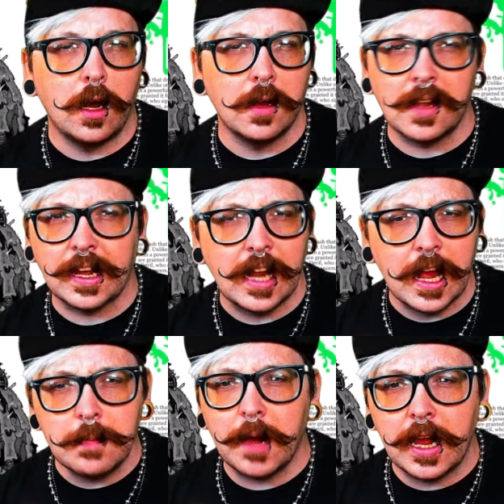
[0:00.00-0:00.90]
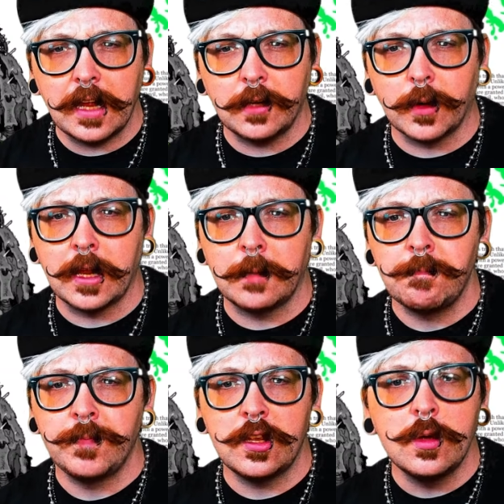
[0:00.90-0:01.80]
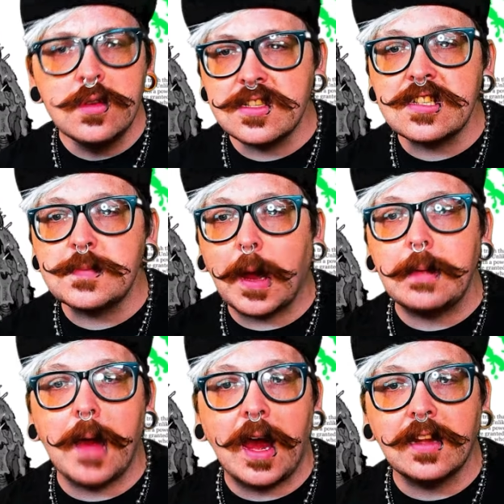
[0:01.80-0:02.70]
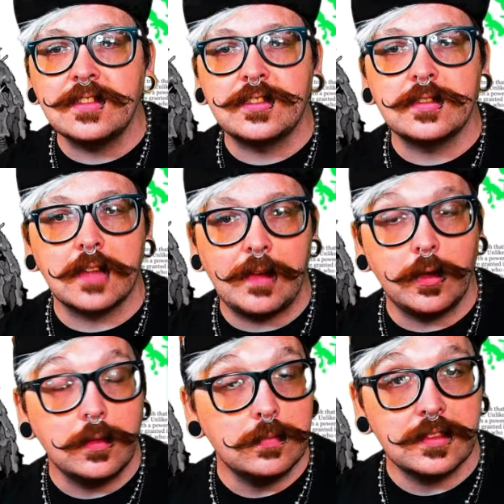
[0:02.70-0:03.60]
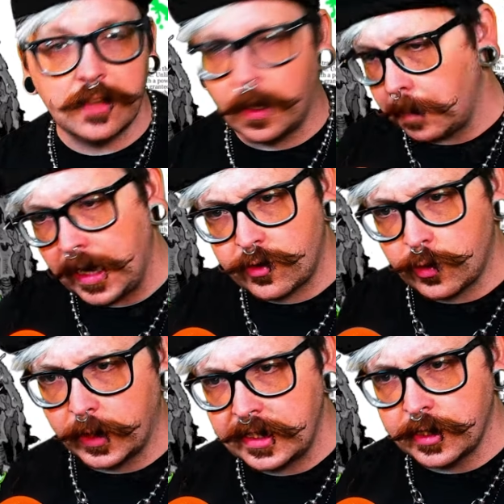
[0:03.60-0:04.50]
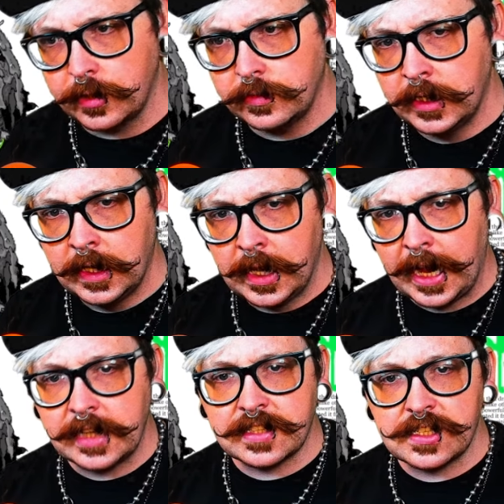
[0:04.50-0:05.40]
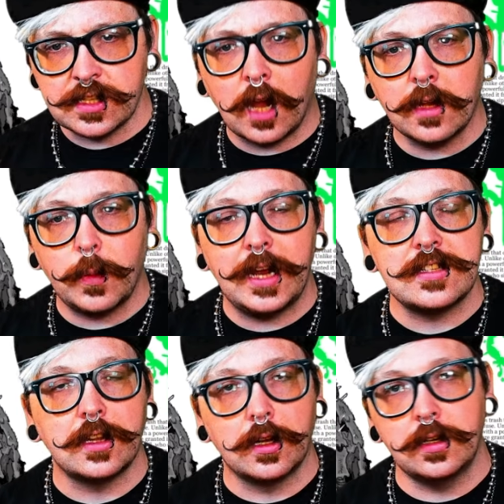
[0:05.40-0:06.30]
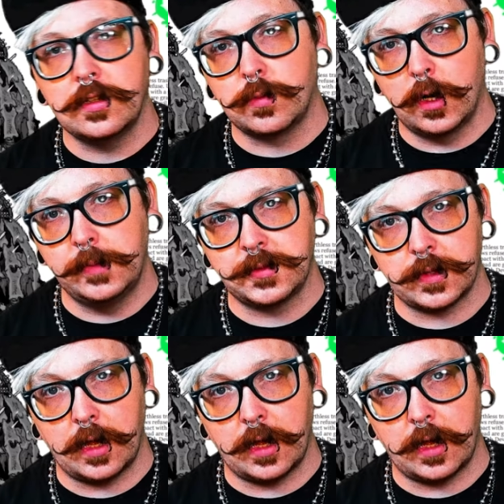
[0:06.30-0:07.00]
on like an 8x8 grid. Use the Spite Malice level. It's on page 22. And it's a solid way to learn the ropes